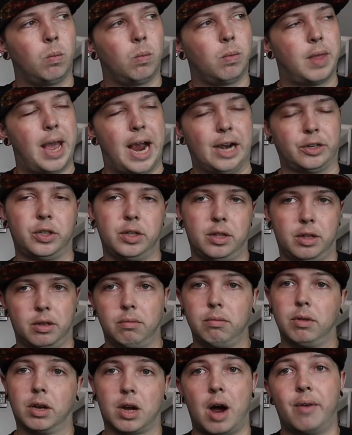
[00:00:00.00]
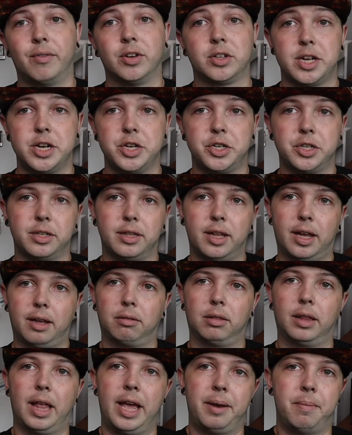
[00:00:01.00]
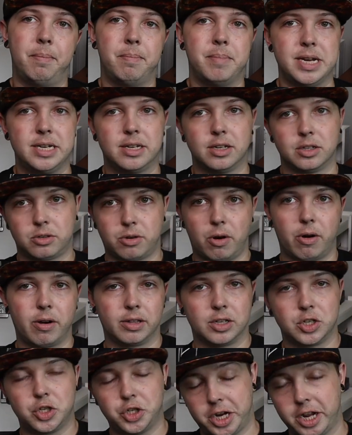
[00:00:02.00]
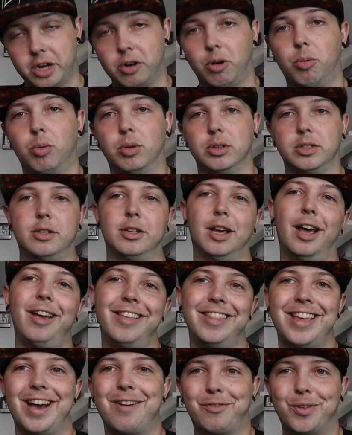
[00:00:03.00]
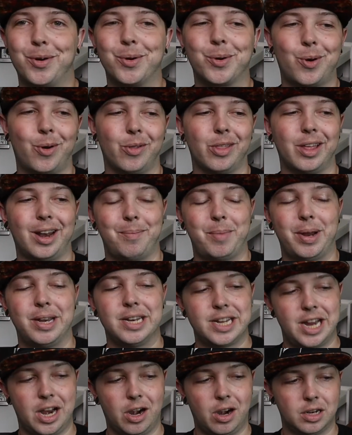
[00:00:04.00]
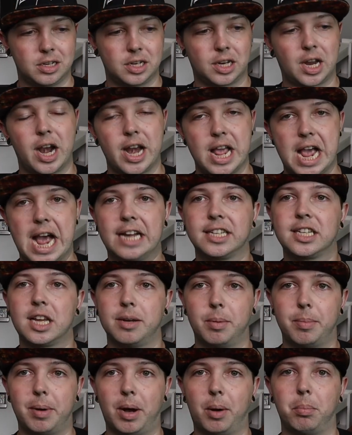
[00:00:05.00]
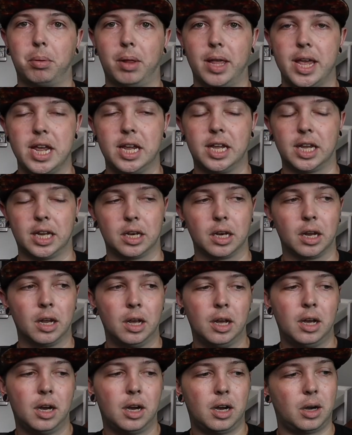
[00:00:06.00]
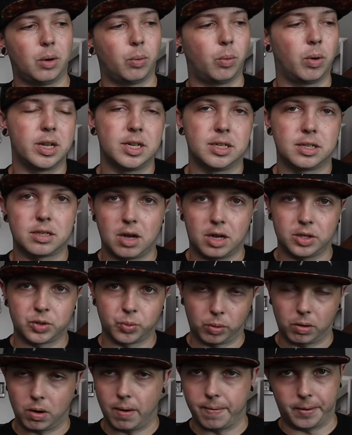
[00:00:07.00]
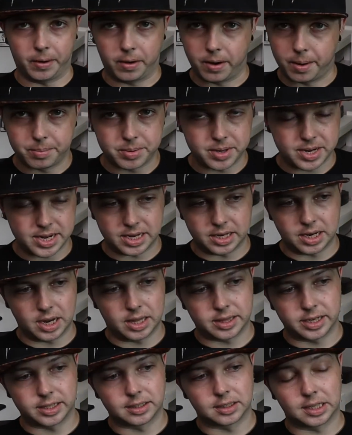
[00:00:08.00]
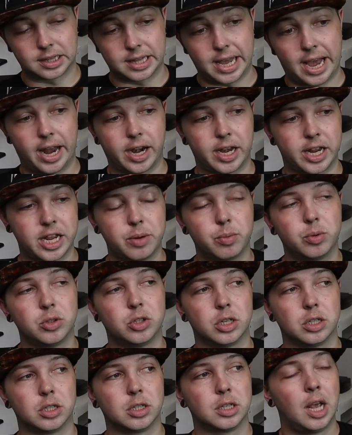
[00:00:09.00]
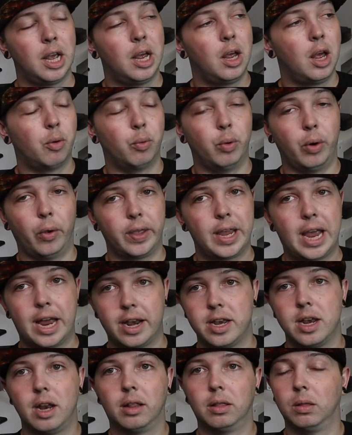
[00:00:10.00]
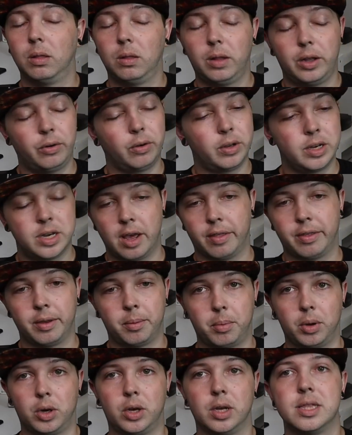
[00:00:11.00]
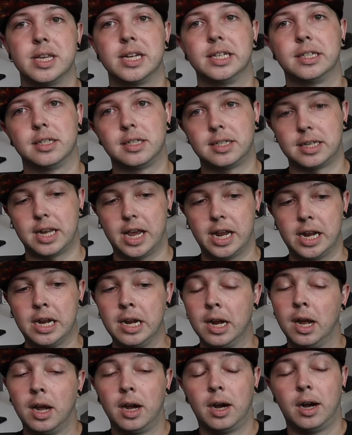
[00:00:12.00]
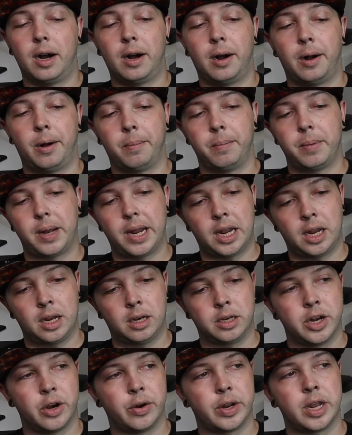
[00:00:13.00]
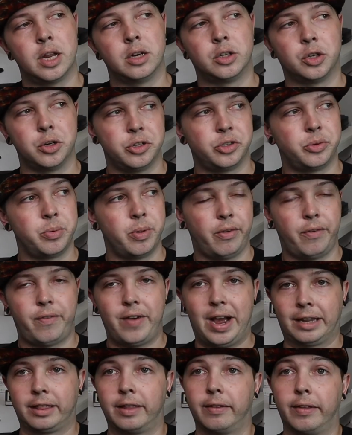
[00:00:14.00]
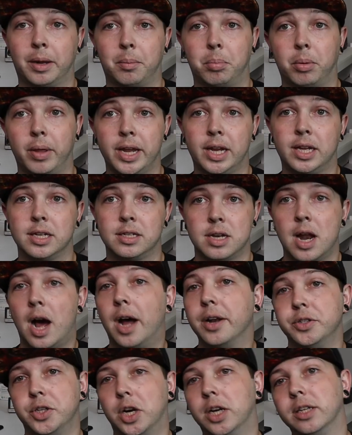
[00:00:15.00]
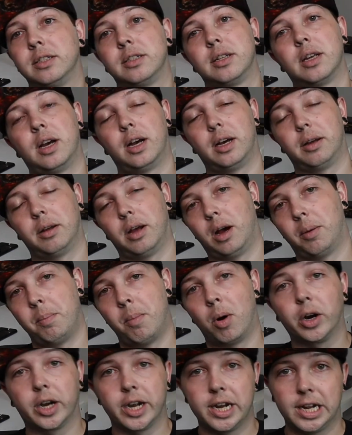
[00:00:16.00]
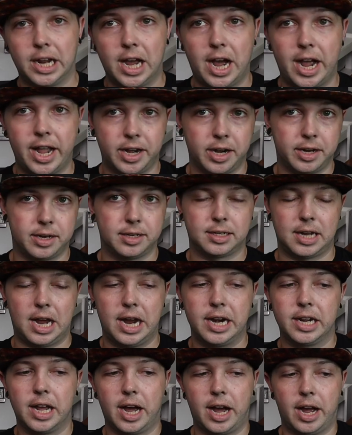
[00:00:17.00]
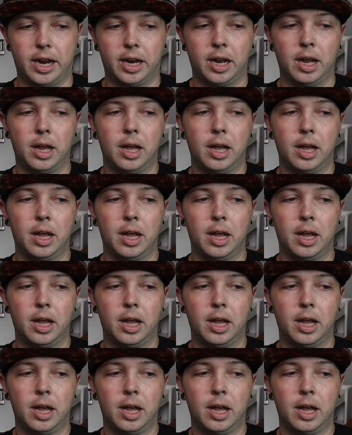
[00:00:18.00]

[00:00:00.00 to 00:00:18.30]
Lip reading: actually the conversation that led me to starting this channel was that phone call that I made to Garrett to kind of ask him about Blake and what his thoughts were on their company and things like that. And he was just really had literally nothing but good things to say. And he introduced me to the fact that like Blake is not just a marketing guy and a design guy,